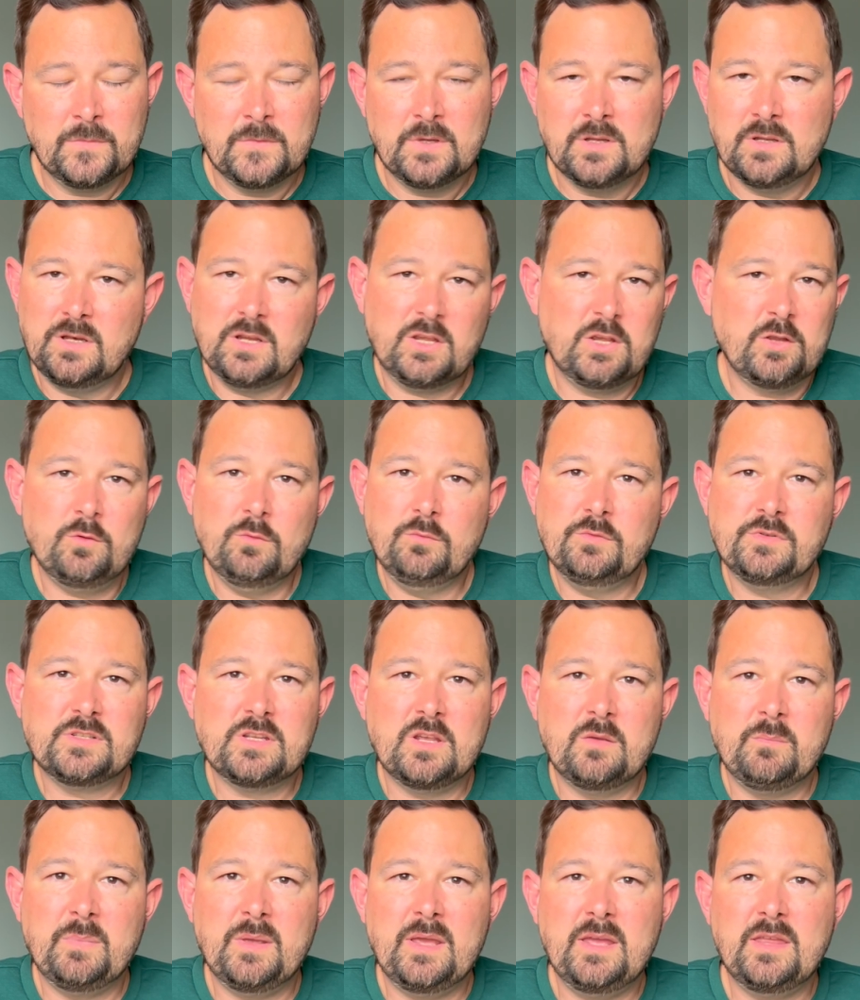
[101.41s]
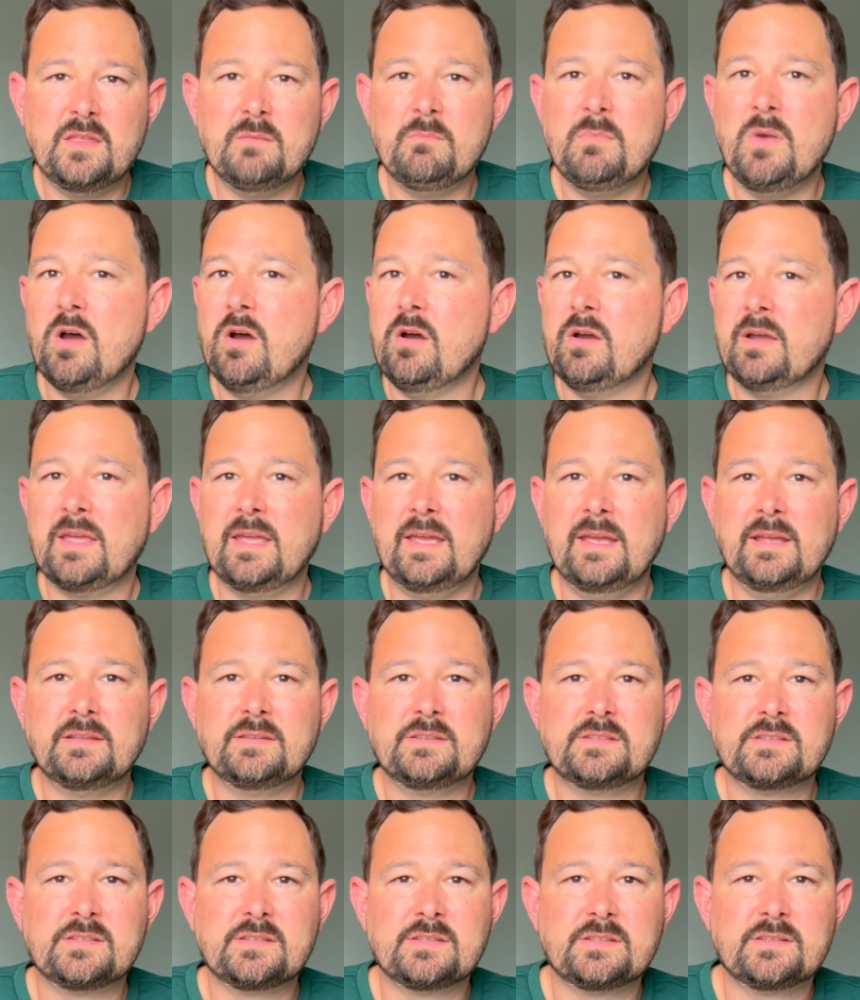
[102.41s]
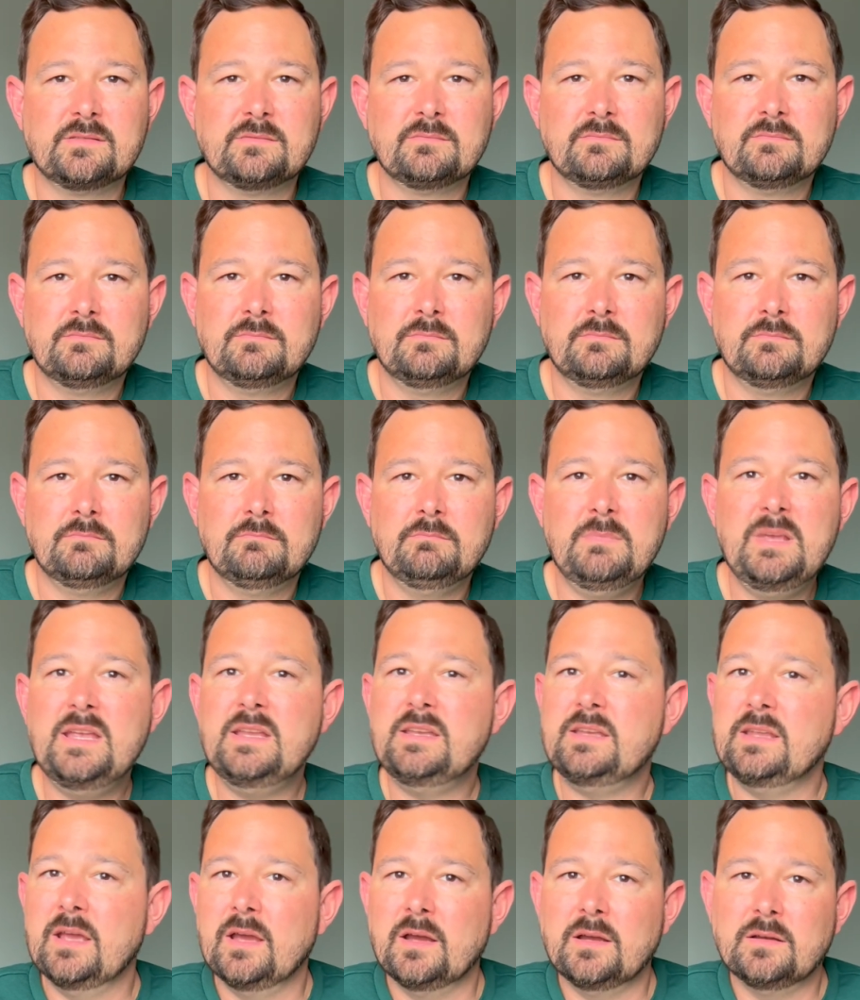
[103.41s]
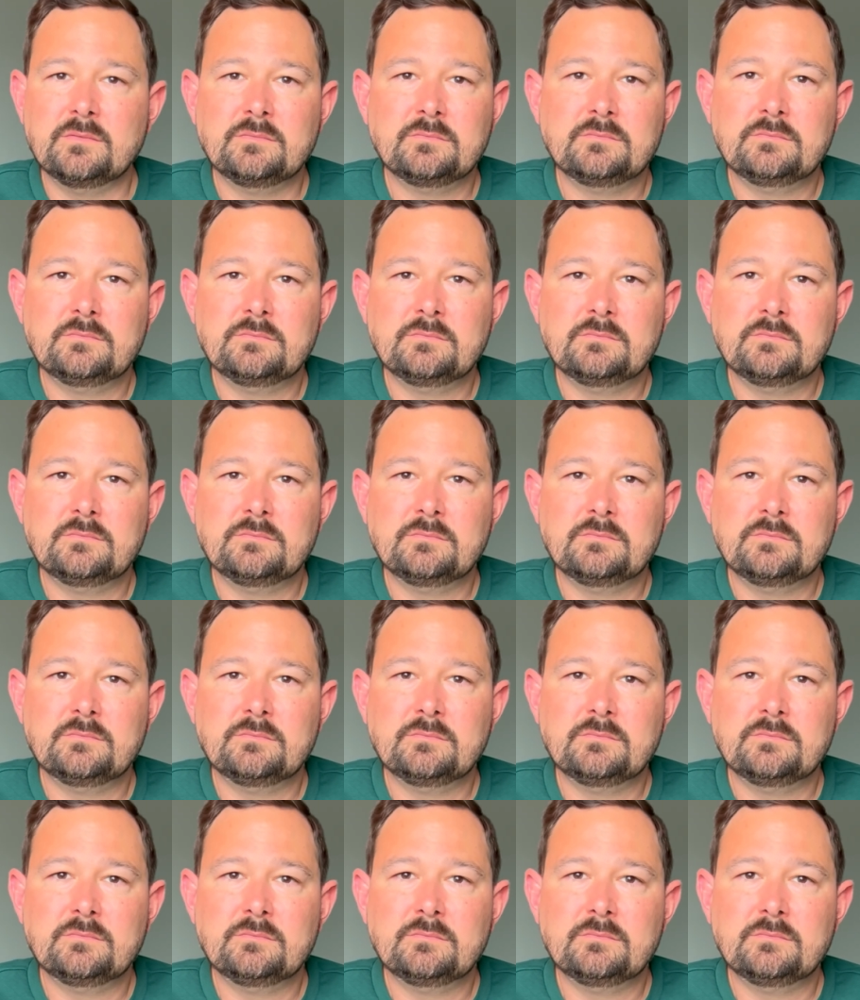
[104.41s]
and it could also be the markets, media,